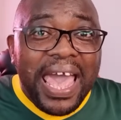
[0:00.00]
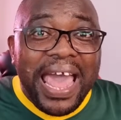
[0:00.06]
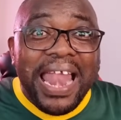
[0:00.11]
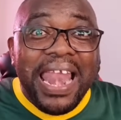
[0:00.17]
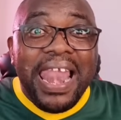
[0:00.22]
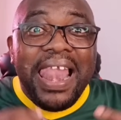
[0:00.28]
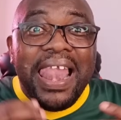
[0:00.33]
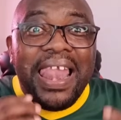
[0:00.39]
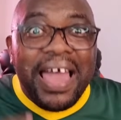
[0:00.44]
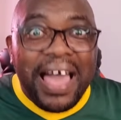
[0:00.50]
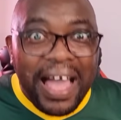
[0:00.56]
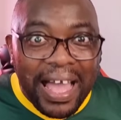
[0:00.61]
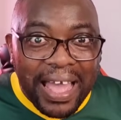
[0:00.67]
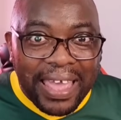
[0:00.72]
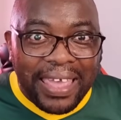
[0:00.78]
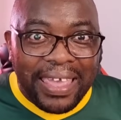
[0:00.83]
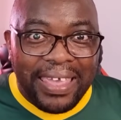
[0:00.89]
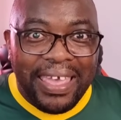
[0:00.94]
and
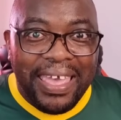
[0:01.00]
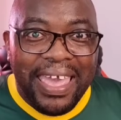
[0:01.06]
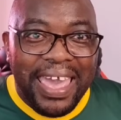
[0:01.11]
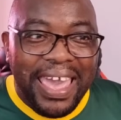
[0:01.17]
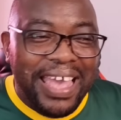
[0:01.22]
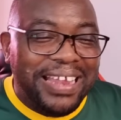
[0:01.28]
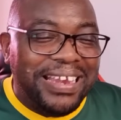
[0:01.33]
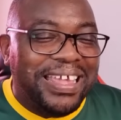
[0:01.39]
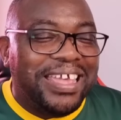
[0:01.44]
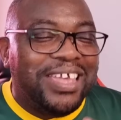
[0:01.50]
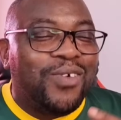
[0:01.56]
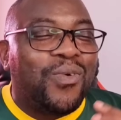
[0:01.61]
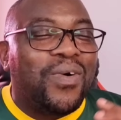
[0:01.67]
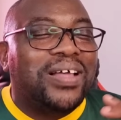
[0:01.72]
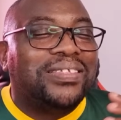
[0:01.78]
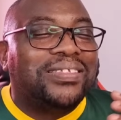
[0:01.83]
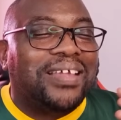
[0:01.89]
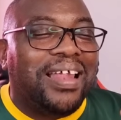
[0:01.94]
lie. And he
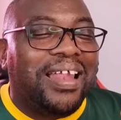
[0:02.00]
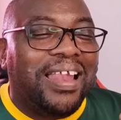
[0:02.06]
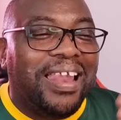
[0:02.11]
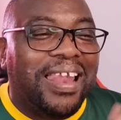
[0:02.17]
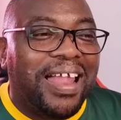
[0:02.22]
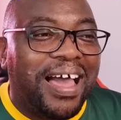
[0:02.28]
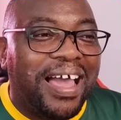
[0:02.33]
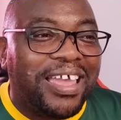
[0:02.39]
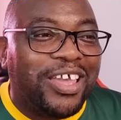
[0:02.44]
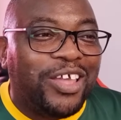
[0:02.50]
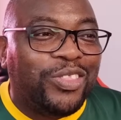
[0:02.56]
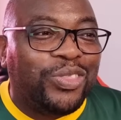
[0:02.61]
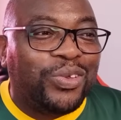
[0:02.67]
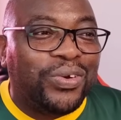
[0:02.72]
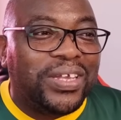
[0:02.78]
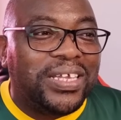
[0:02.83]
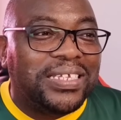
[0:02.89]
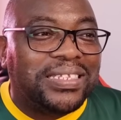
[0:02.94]
was lying
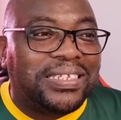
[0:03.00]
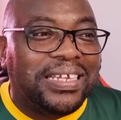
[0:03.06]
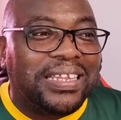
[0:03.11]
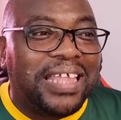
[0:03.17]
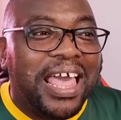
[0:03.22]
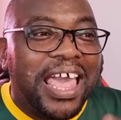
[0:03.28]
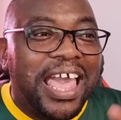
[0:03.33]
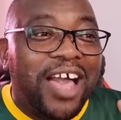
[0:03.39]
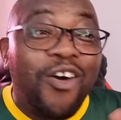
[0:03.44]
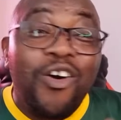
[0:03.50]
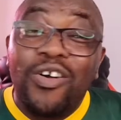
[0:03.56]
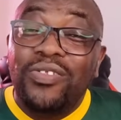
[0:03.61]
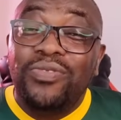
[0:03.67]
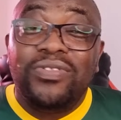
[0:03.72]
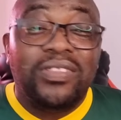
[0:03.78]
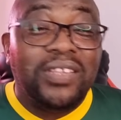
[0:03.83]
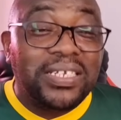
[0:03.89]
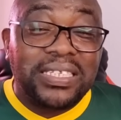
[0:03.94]
through his teeth.
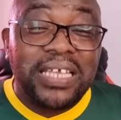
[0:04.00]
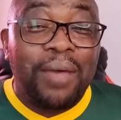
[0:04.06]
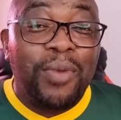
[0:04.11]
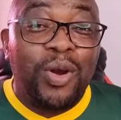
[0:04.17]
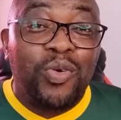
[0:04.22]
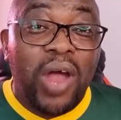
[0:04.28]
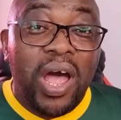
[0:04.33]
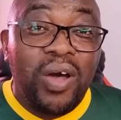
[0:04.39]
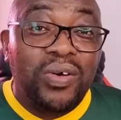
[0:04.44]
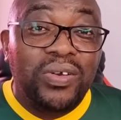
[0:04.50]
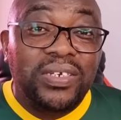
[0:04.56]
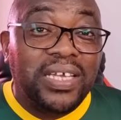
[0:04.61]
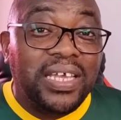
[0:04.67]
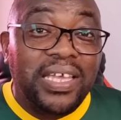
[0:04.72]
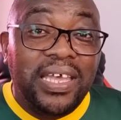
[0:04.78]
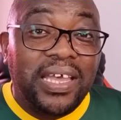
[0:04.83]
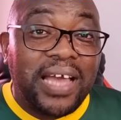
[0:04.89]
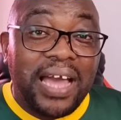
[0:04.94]
Oh, this time around,
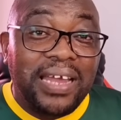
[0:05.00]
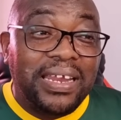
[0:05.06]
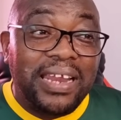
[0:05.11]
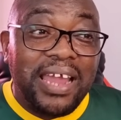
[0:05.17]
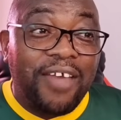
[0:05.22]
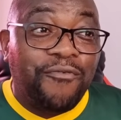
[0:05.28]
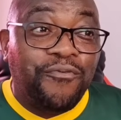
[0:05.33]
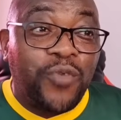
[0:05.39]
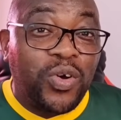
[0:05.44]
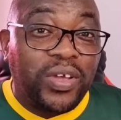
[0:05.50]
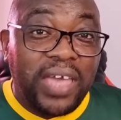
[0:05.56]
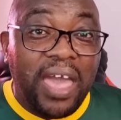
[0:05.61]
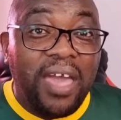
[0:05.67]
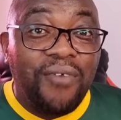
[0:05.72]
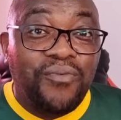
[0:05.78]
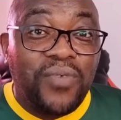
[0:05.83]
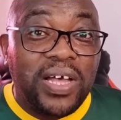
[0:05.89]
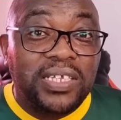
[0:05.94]
he kind of like
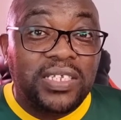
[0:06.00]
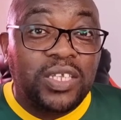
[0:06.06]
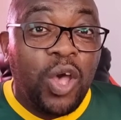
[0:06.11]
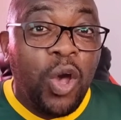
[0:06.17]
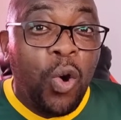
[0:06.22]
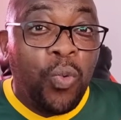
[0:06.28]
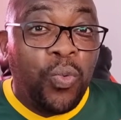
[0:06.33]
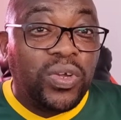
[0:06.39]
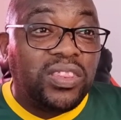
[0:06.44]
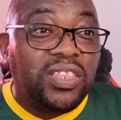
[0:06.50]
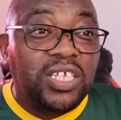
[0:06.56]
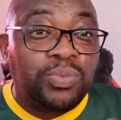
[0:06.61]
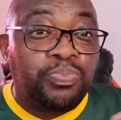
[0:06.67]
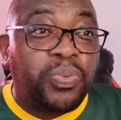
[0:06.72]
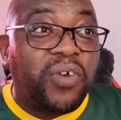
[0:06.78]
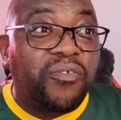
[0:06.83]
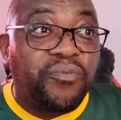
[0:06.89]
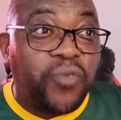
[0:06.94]
forgave us with this
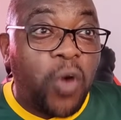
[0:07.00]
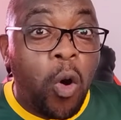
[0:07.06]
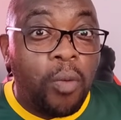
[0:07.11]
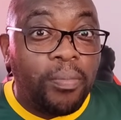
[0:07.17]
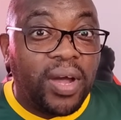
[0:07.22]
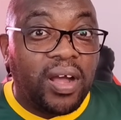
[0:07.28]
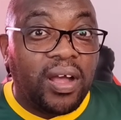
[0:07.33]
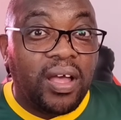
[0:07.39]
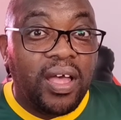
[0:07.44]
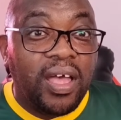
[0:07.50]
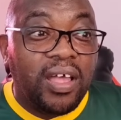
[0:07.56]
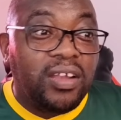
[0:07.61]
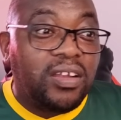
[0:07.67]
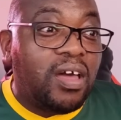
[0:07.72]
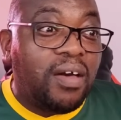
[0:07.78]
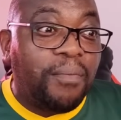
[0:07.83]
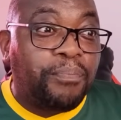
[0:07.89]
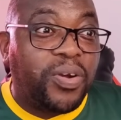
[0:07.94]
performer.
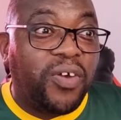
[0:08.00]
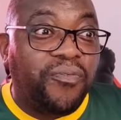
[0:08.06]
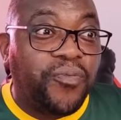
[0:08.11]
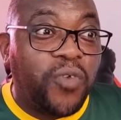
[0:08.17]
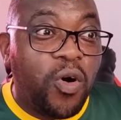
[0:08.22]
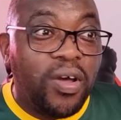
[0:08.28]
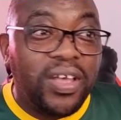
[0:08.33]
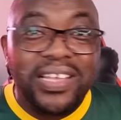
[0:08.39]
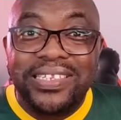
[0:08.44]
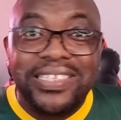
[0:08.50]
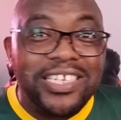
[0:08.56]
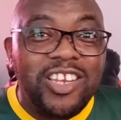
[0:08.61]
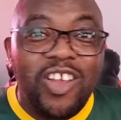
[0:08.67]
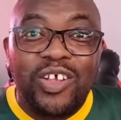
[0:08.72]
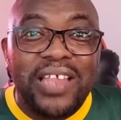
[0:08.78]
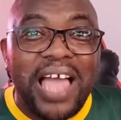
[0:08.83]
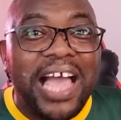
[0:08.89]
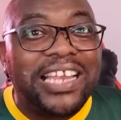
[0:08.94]

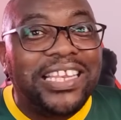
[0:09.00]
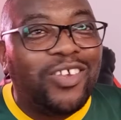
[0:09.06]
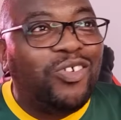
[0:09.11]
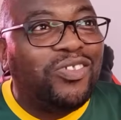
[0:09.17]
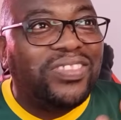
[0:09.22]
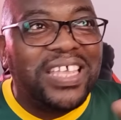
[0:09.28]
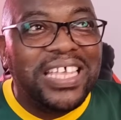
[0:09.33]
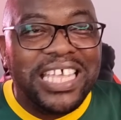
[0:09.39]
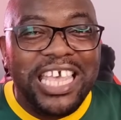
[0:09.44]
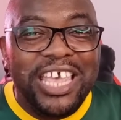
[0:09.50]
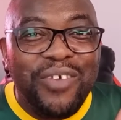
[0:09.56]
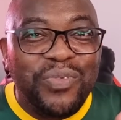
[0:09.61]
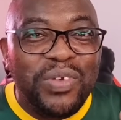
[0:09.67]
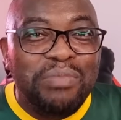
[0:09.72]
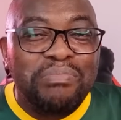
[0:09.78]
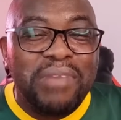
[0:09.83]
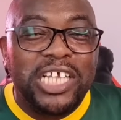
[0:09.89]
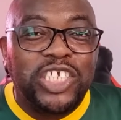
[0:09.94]
I don't think he
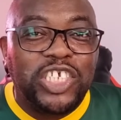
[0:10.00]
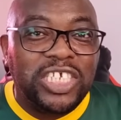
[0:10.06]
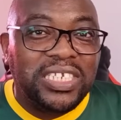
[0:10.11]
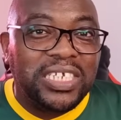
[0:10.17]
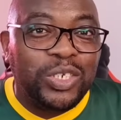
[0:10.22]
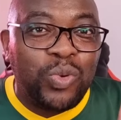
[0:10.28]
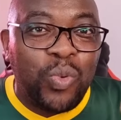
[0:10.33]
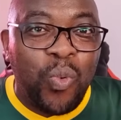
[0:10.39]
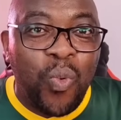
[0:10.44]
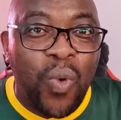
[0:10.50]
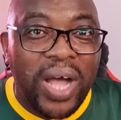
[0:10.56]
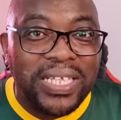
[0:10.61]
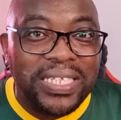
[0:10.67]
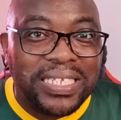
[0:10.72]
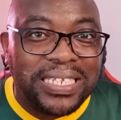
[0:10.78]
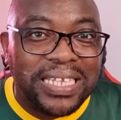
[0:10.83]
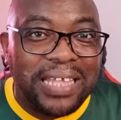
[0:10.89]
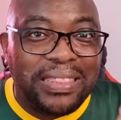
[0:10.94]
even mentioned it
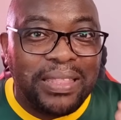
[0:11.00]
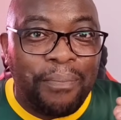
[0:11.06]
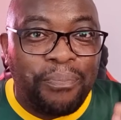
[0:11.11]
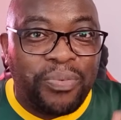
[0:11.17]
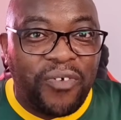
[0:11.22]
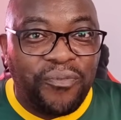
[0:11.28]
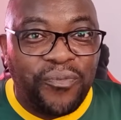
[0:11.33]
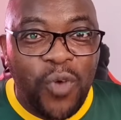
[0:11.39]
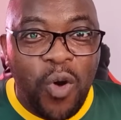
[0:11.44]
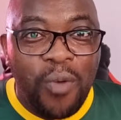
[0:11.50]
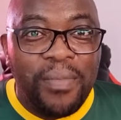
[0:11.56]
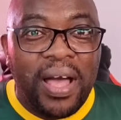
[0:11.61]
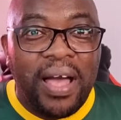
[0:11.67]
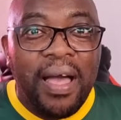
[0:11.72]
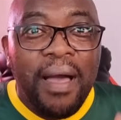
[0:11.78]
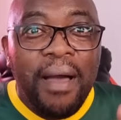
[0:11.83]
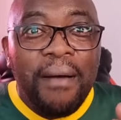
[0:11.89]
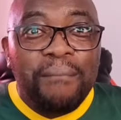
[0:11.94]
once, the
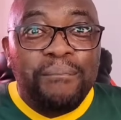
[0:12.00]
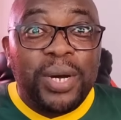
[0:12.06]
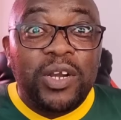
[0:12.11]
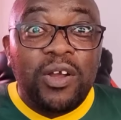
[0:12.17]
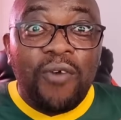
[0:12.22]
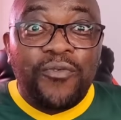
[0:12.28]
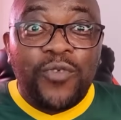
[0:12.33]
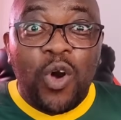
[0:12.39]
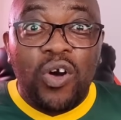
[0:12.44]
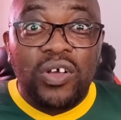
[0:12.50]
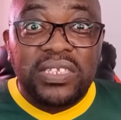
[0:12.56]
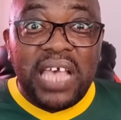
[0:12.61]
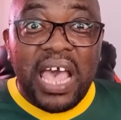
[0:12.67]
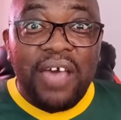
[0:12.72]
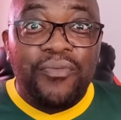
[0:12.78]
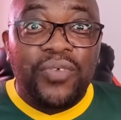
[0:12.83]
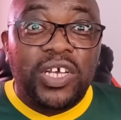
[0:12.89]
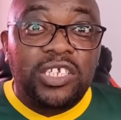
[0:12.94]
performer. But of course,
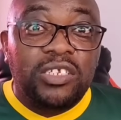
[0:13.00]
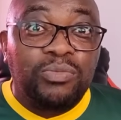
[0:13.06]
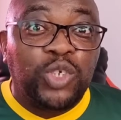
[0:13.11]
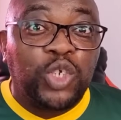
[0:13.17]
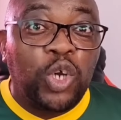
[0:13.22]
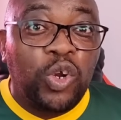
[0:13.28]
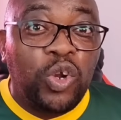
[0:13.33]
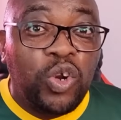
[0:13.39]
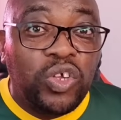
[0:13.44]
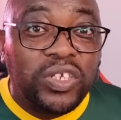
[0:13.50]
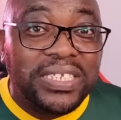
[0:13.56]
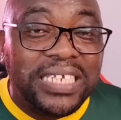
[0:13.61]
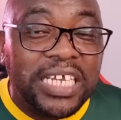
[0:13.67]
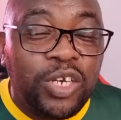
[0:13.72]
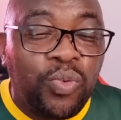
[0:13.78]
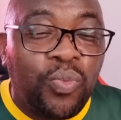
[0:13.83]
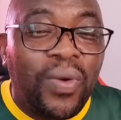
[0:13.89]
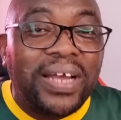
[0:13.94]
Advocate Mshololo
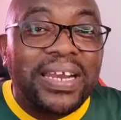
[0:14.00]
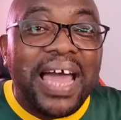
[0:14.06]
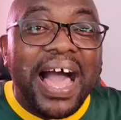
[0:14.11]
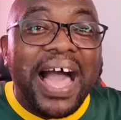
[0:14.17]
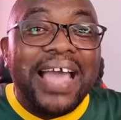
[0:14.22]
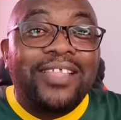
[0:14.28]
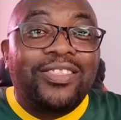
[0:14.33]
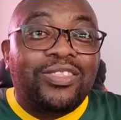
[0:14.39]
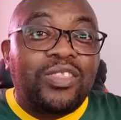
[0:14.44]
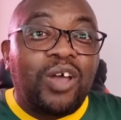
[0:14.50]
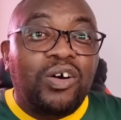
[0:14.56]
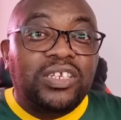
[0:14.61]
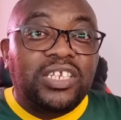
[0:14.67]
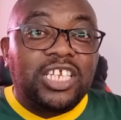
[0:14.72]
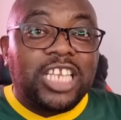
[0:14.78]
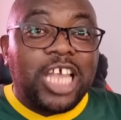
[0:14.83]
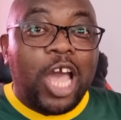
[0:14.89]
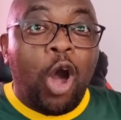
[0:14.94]
did what I
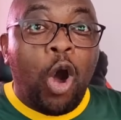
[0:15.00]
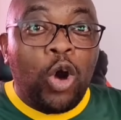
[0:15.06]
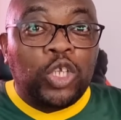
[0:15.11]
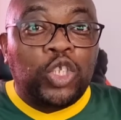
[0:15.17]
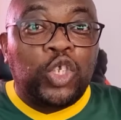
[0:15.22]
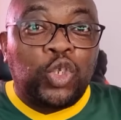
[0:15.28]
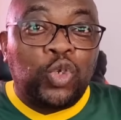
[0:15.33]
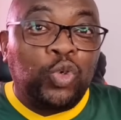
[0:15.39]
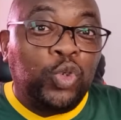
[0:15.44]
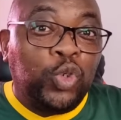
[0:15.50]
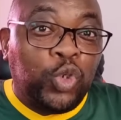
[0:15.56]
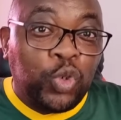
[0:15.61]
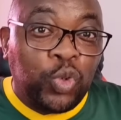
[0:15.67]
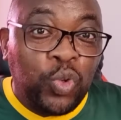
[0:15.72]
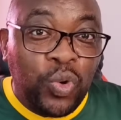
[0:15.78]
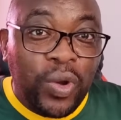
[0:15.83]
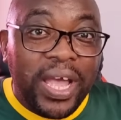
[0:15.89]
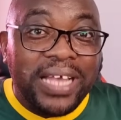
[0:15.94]
thought they ought to
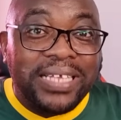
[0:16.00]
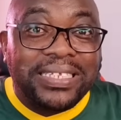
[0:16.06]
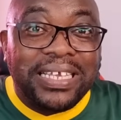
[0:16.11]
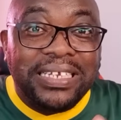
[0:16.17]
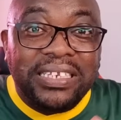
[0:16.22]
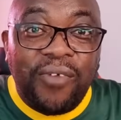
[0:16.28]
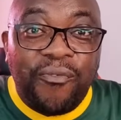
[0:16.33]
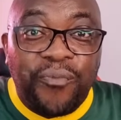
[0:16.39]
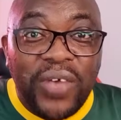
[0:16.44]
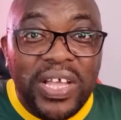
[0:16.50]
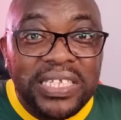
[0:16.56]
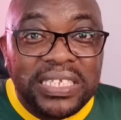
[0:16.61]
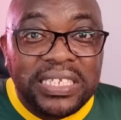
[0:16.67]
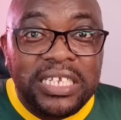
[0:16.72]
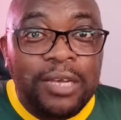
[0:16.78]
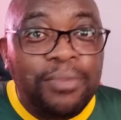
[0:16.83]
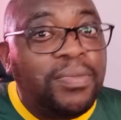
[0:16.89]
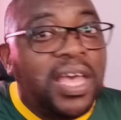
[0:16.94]
do as a
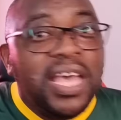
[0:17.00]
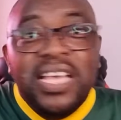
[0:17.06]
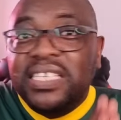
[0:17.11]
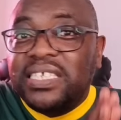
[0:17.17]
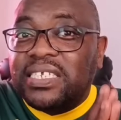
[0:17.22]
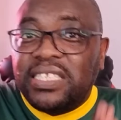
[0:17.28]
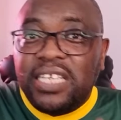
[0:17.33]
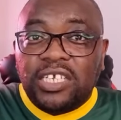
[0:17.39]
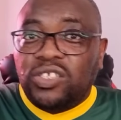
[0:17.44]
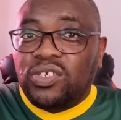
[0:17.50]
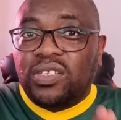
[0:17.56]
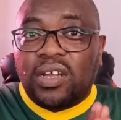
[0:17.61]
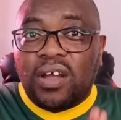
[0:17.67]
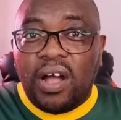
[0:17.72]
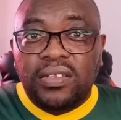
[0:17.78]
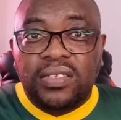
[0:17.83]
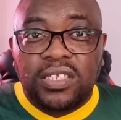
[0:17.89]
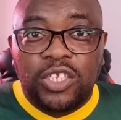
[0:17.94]
defense team. Stick to the
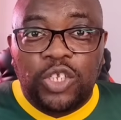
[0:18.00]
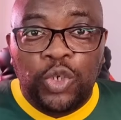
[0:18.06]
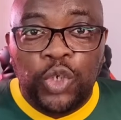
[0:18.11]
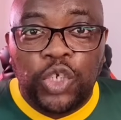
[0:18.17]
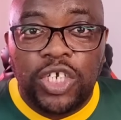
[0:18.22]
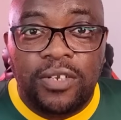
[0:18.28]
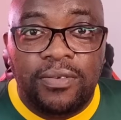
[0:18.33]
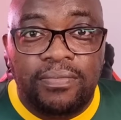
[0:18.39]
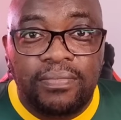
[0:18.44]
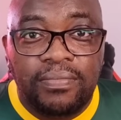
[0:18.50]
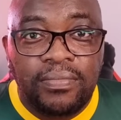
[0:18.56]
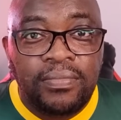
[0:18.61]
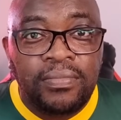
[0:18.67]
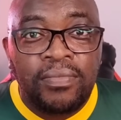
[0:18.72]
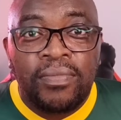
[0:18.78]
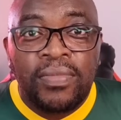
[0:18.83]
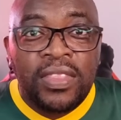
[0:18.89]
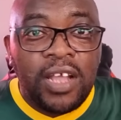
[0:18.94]
Constitution.
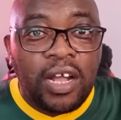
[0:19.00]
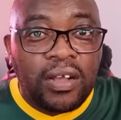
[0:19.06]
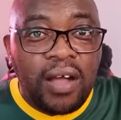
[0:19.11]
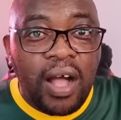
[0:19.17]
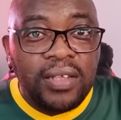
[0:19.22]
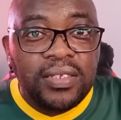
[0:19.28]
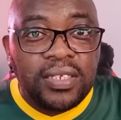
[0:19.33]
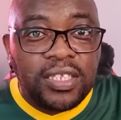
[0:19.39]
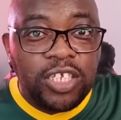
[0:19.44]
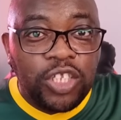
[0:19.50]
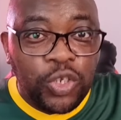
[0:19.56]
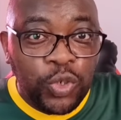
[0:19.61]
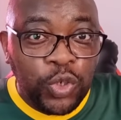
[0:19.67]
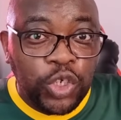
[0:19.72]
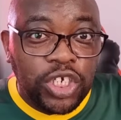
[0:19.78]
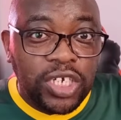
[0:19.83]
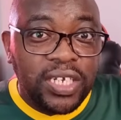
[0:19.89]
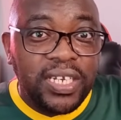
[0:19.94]
The
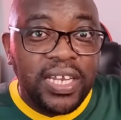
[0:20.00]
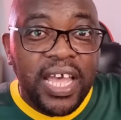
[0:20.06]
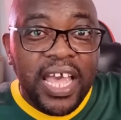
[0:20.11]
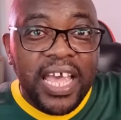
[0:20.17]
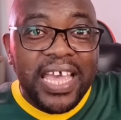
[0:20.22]
Constitution